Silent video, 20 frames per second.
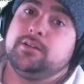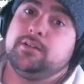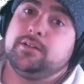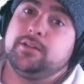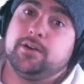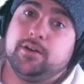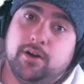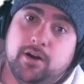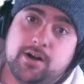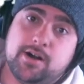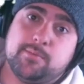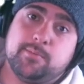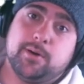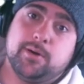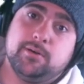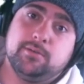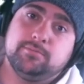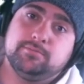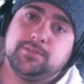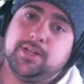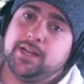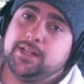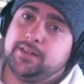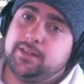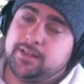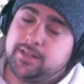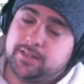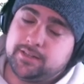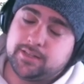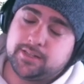Their armor, not
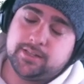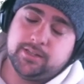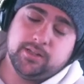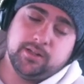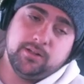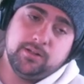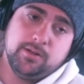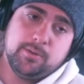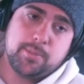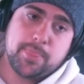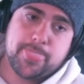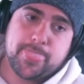to get the kill.